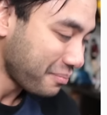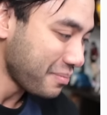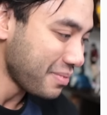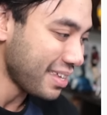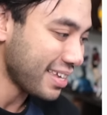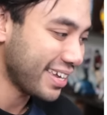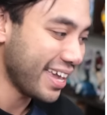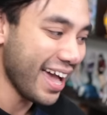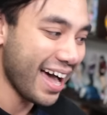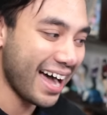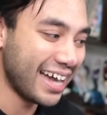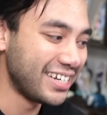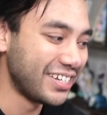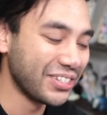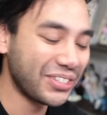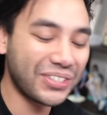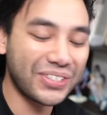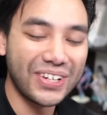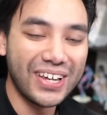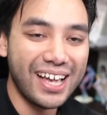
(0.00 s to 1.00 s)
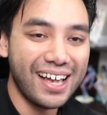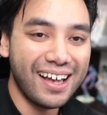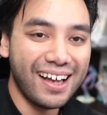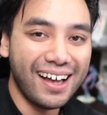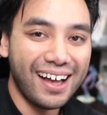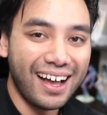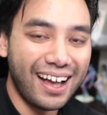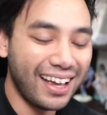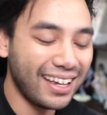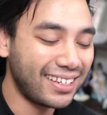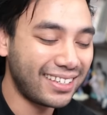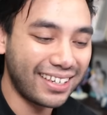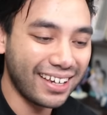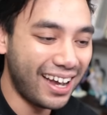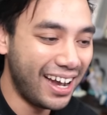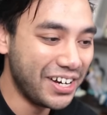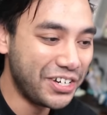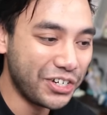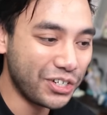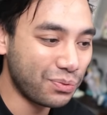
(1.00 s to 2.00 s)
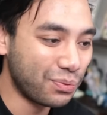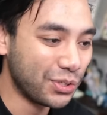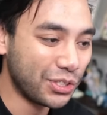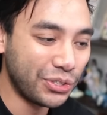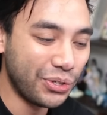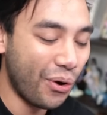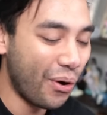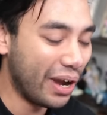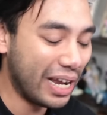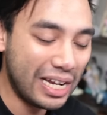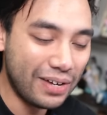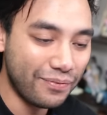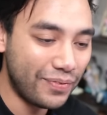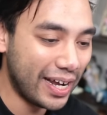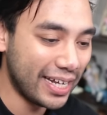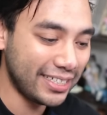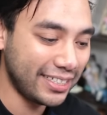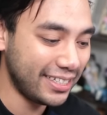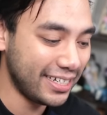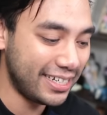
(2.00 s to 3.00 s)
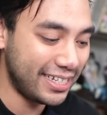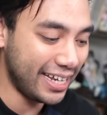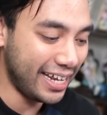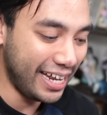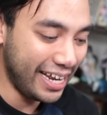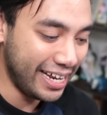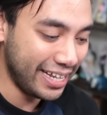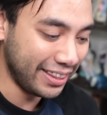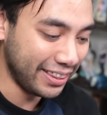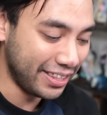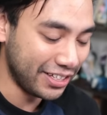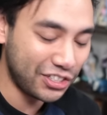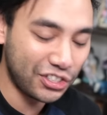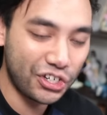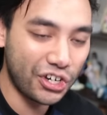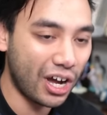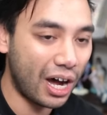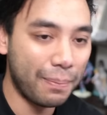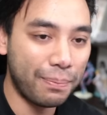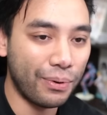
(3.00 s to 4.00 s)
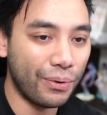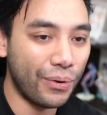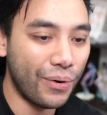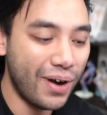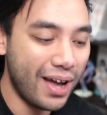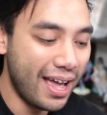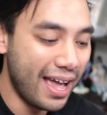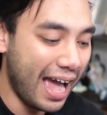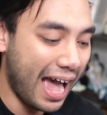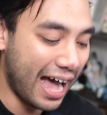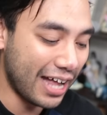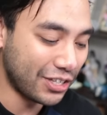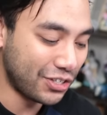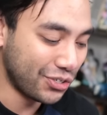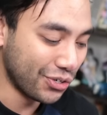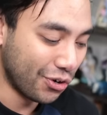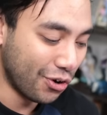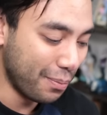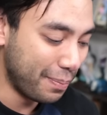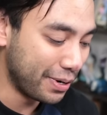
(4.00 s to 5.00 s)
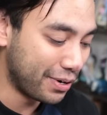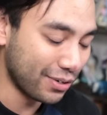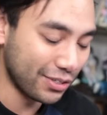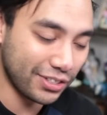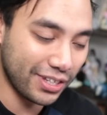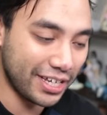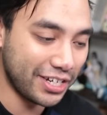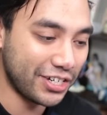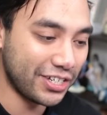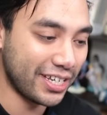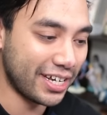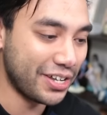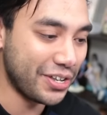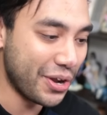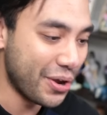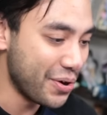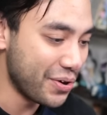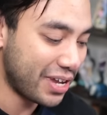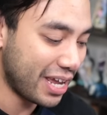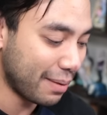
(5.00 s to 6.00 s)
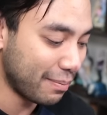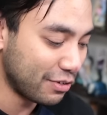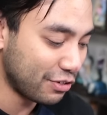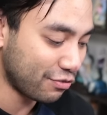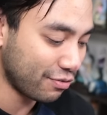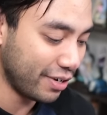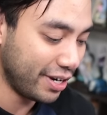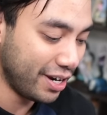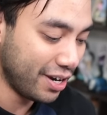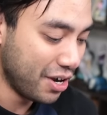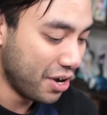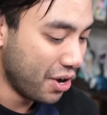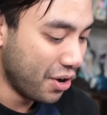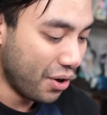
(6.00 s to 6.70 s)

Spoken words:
yeah, I just was not invested in this couple at all because they just had no chemistry.